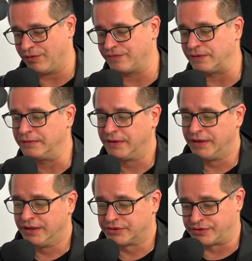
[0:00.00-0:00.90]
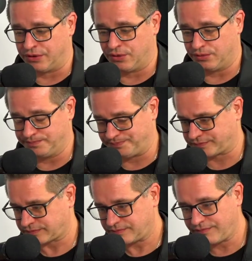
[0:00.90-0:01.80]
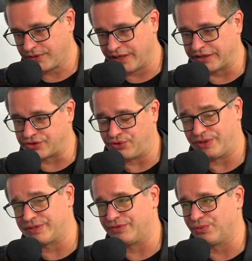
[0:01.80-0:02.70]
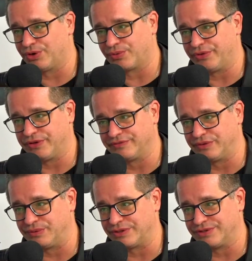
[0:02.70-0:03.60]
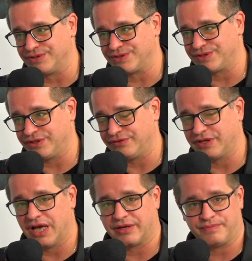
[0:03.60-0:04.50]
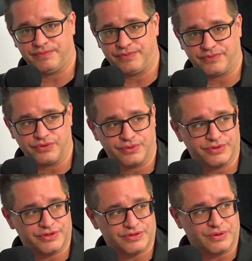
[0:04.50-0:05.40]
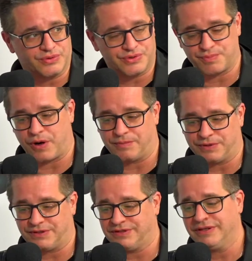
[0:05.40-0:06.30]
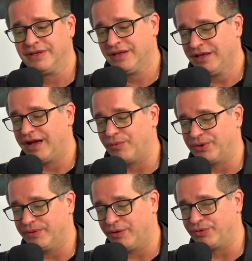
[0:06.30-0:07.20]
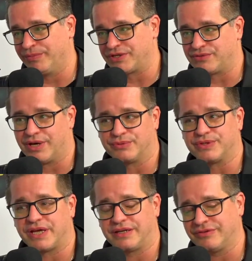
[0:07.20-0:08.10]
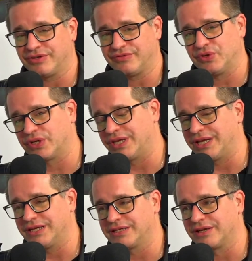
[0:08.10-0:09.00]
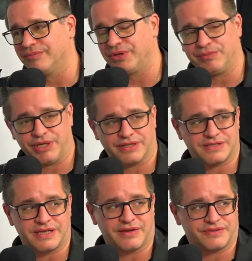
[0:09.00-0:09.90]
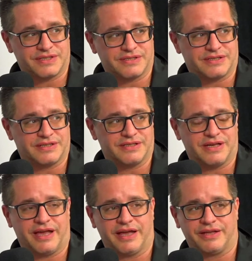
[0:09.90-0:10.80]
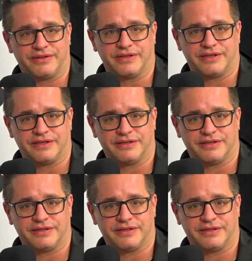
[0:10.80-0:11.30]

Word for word: mm-hmm. they're so powerful. So I think two things. If you work with influencers, you've got to do the disclosures properly. Mm-hmm. I wouldn't I wouldn't mess around with that, even if you're a Canadian company, because the F T C yeah.